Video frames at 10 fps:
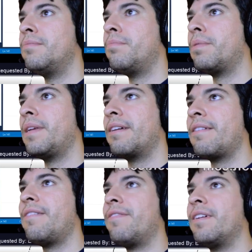plane
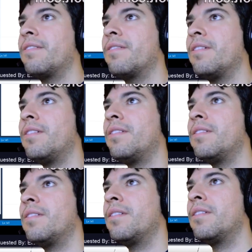graph literal.
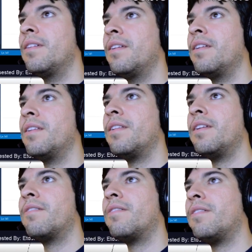Literal.